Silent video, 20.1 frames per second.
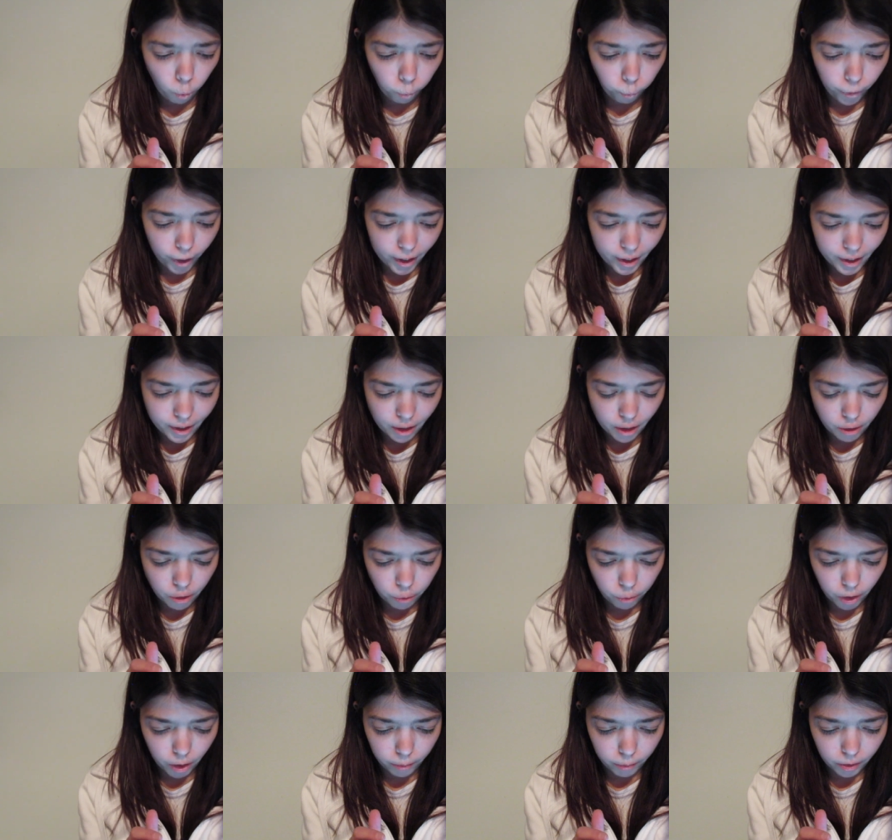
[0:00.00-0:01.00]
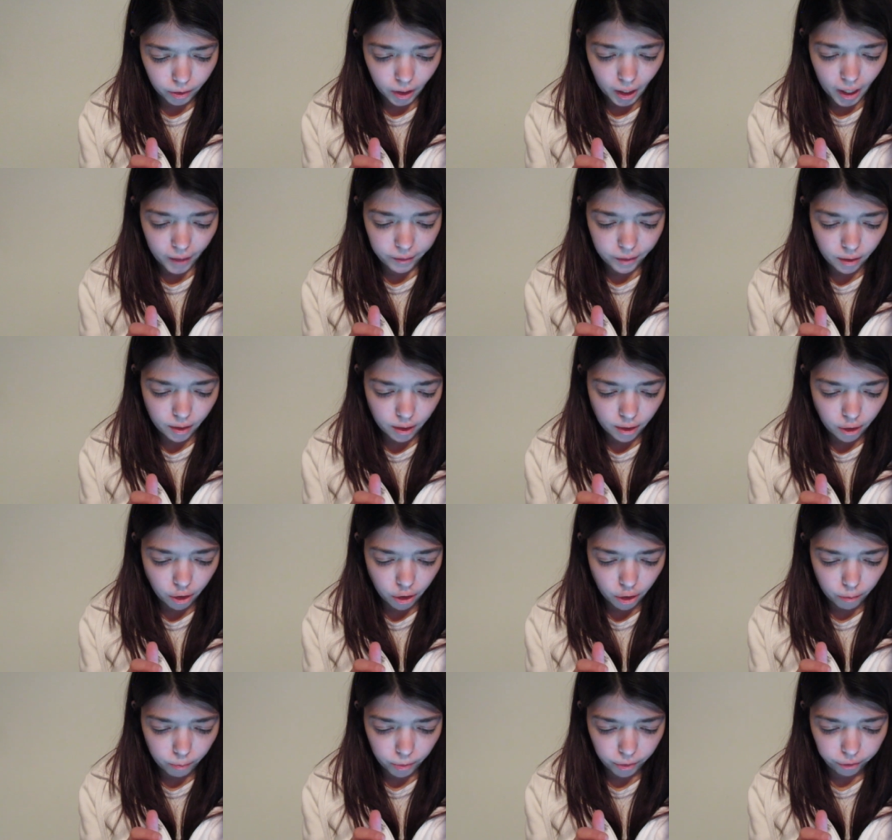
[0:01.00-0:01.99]
is in trouble, ever since
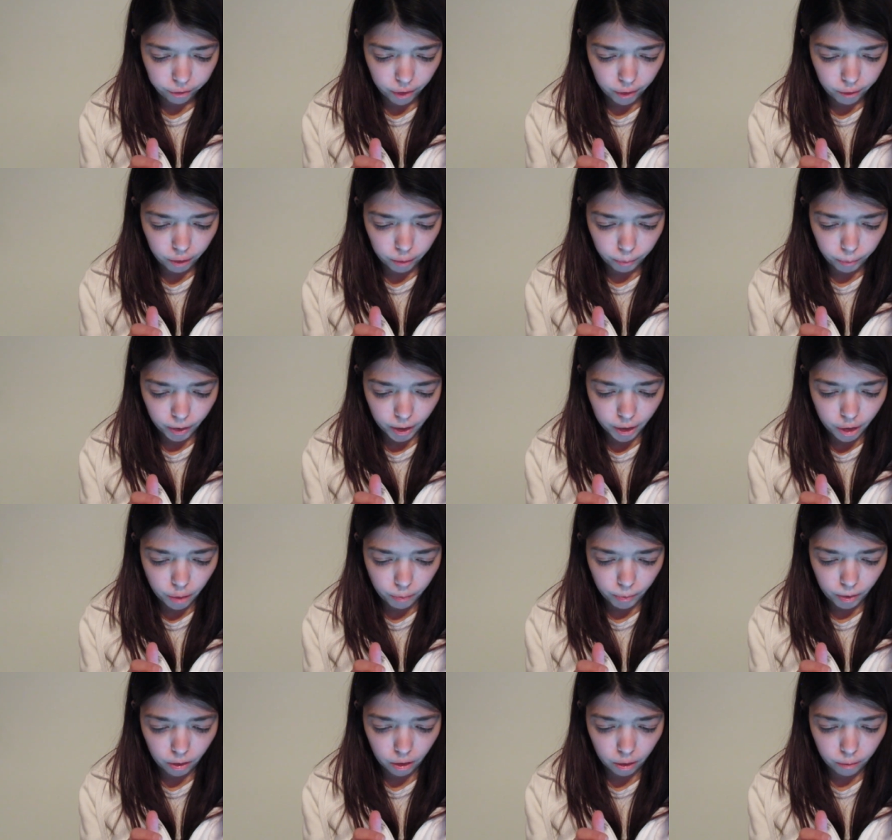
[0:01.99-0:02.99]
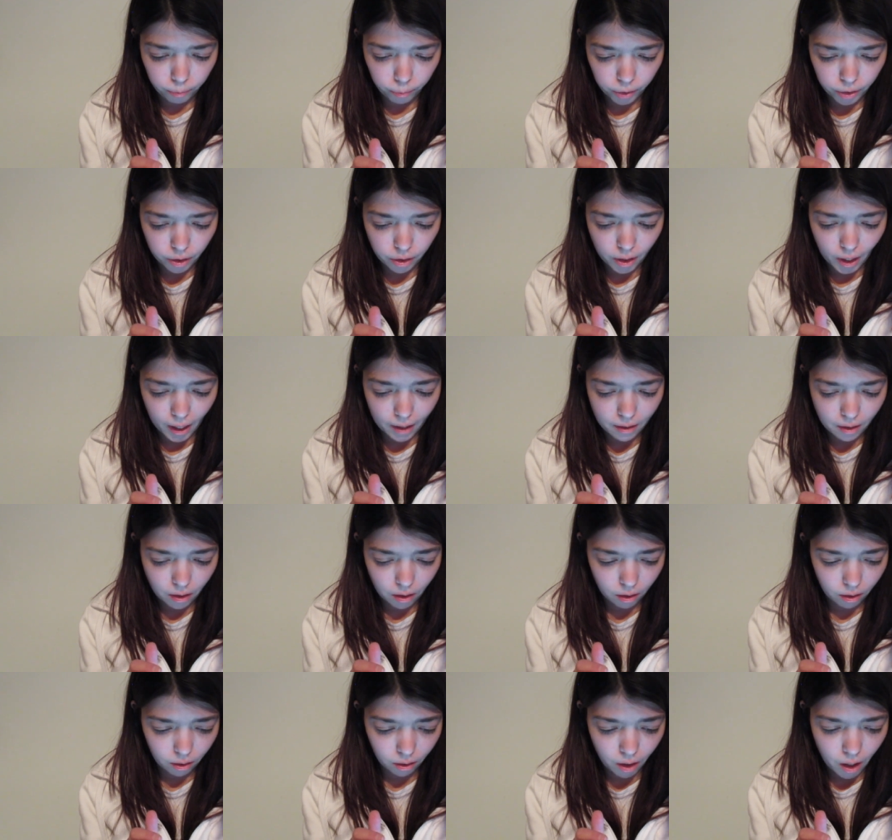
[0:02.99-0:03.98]
she performed a blood spell on Prince
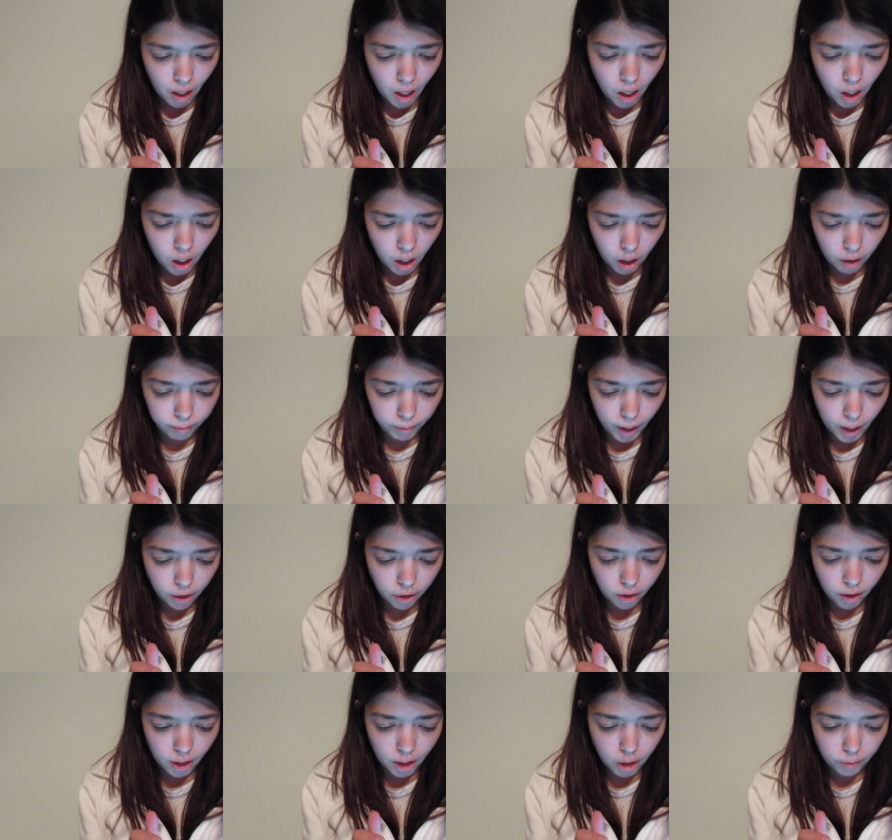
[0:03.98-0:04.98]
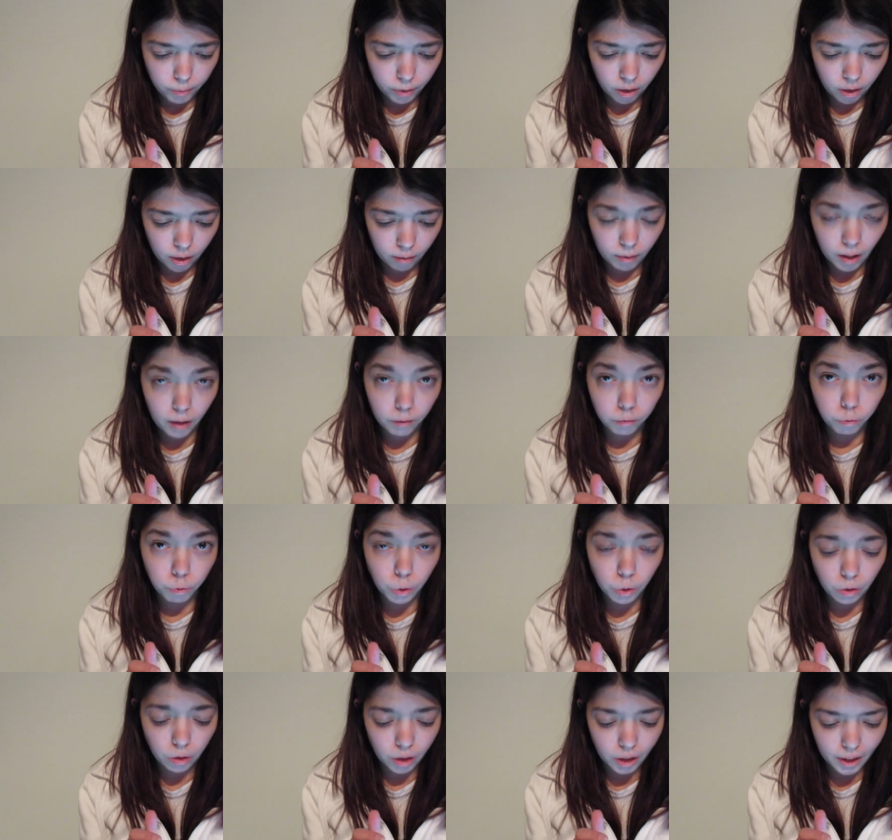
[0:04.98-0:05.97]
Enzo, her magic has become
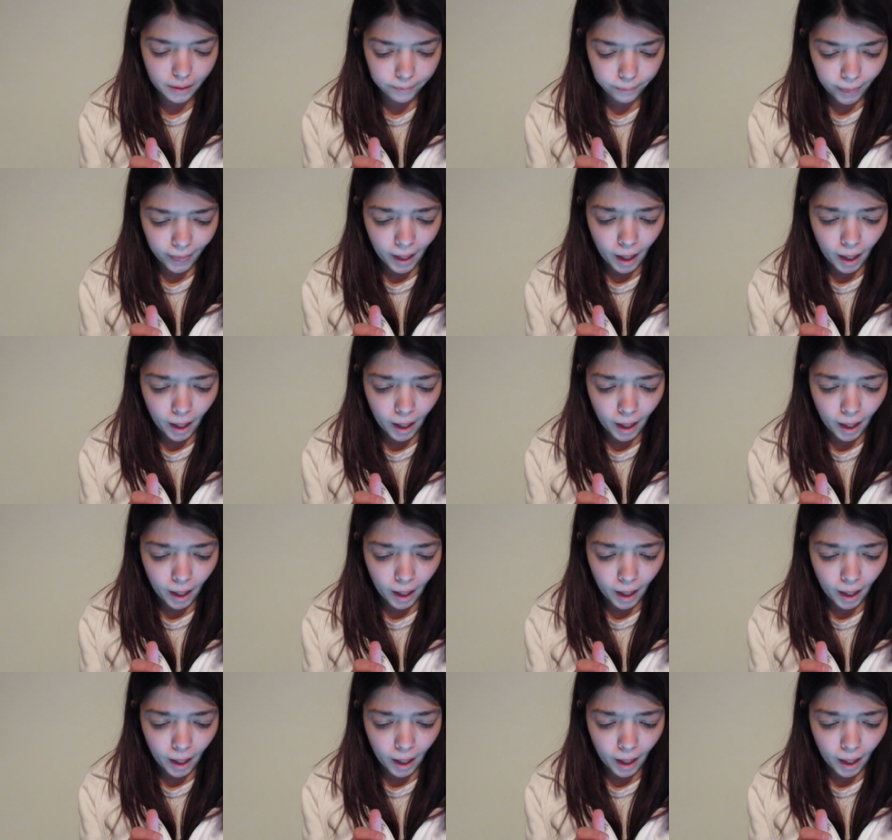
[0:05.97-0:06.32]
unruly.